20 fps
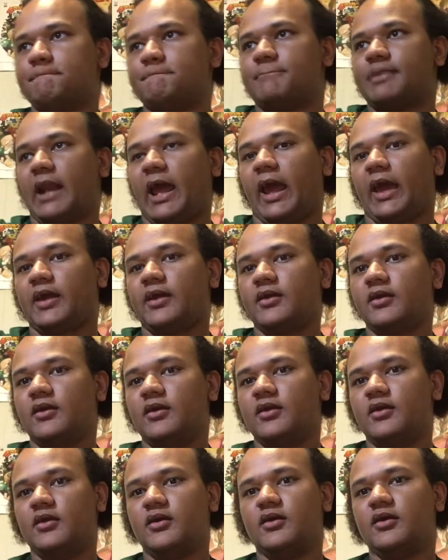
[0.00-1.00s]
black.
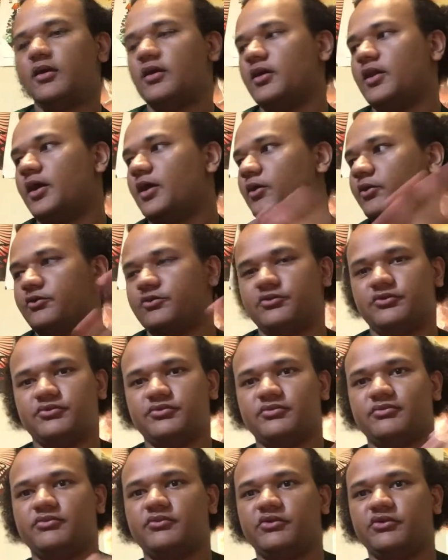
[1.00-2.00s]
You know,
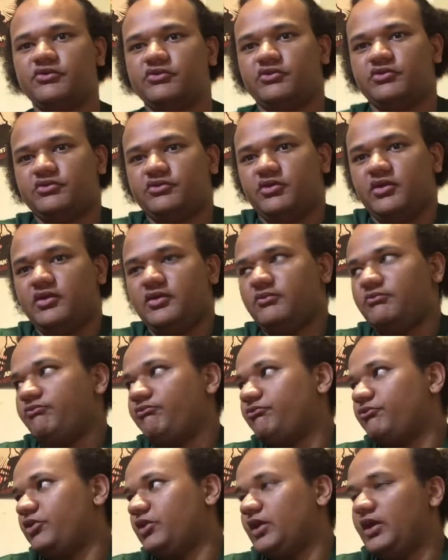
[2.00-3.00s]
she
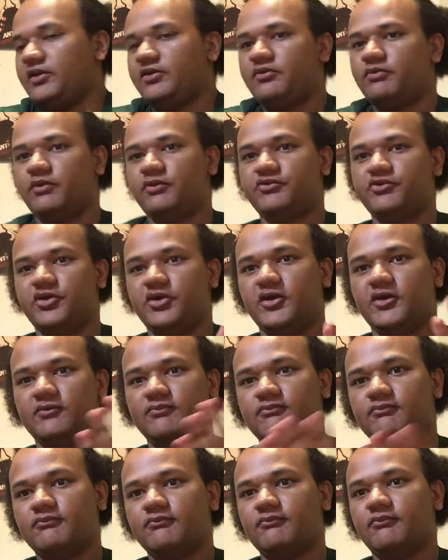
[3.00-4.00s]
gets what she
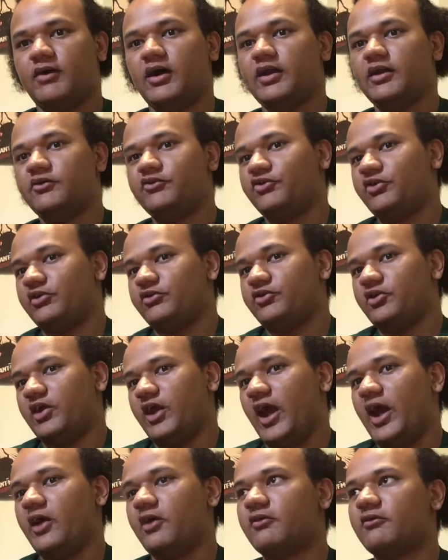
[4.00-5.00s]
wanted. She
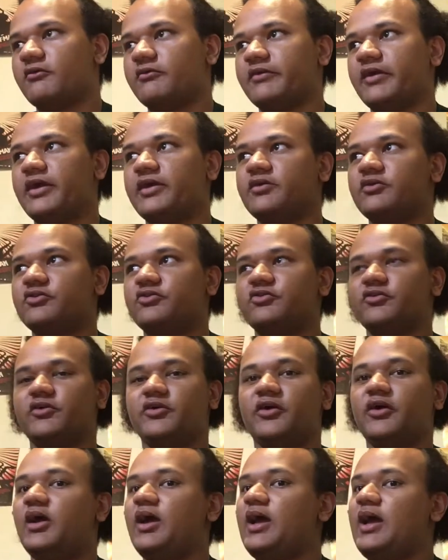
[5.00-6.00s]
got her revenge
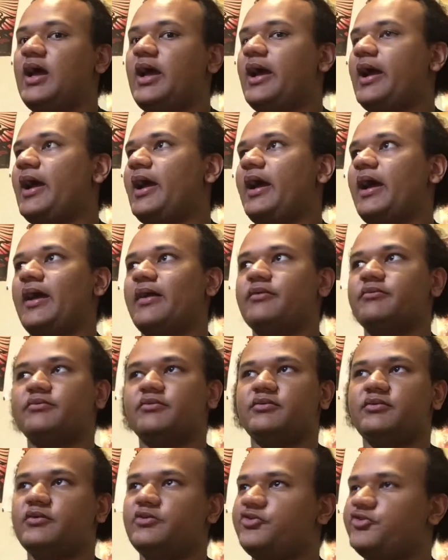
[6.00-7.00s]
for
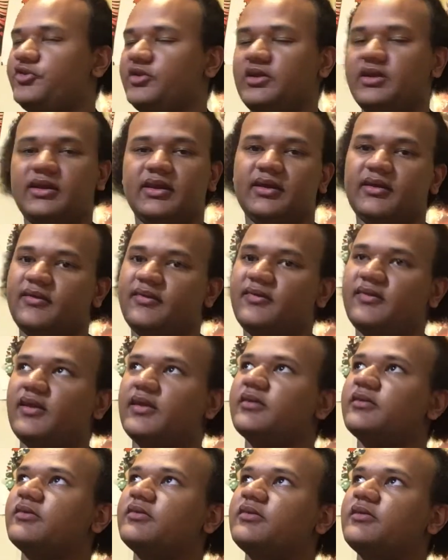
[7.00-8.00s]
the shittiness,
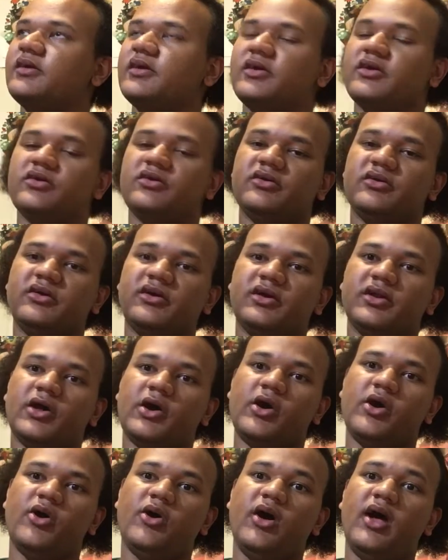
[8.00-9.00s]
and you
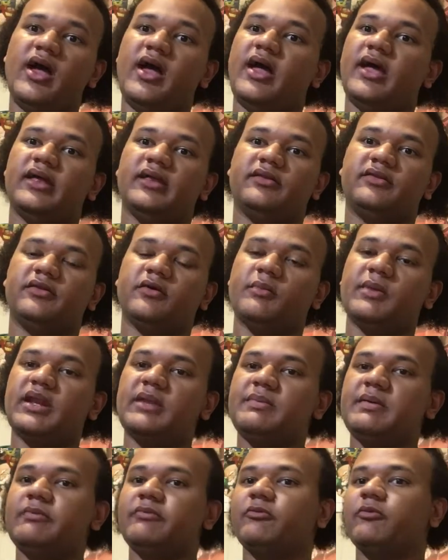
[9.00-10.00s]
know, so
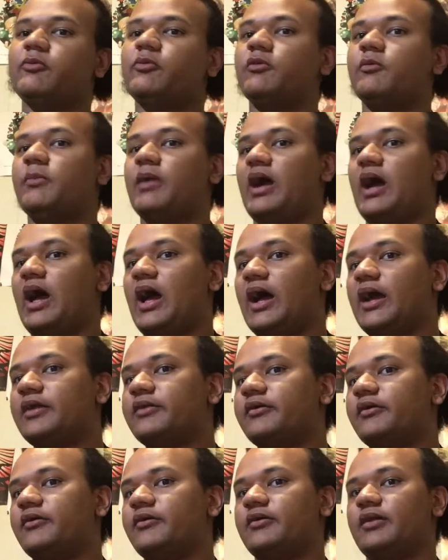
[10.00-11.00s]
many people were
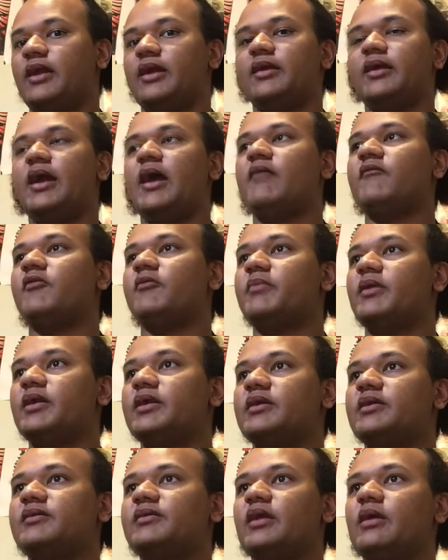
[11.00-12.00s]
behind her. Like
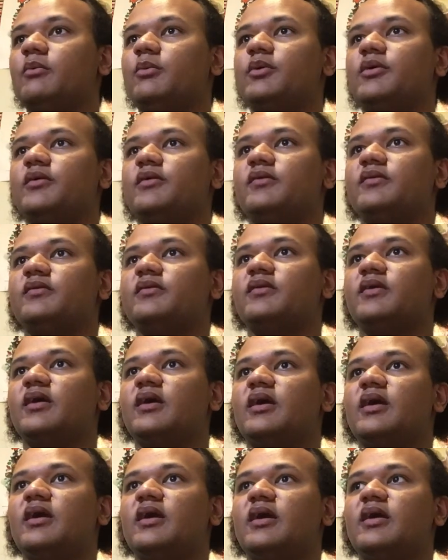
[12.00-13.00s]
everybody that was
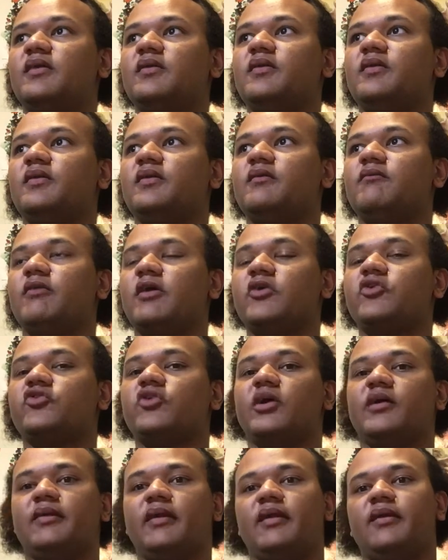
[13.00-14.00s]
in the
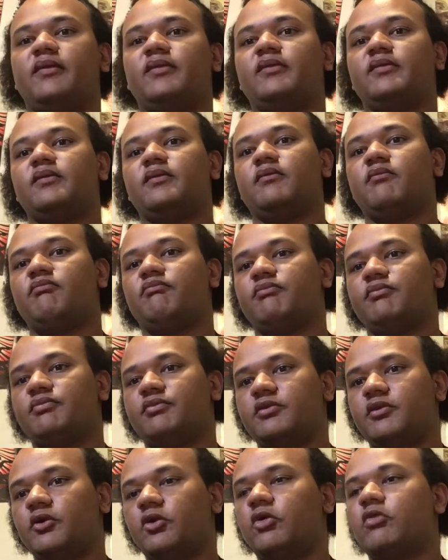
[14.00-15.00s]
restaurant that's
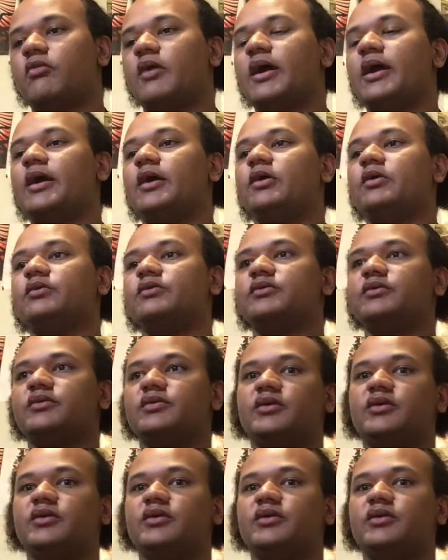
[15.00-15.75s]
still around